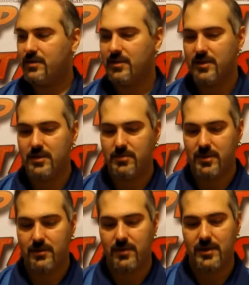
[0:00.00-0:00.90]
A little
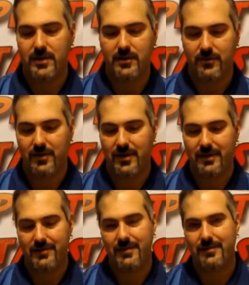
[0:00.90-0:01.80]
bit of grenadine because you
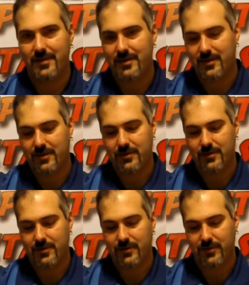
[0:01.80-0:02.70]
kind of taste that in there.
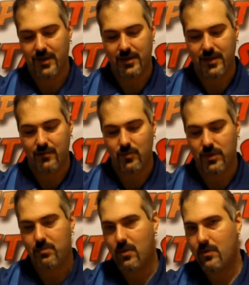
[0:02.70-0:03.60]
It's not like
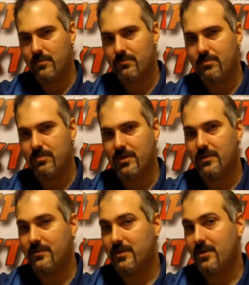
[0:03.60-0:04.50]
really potent, but
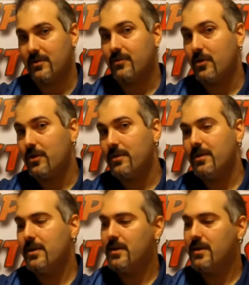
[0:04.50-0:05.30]
it's there. It's good.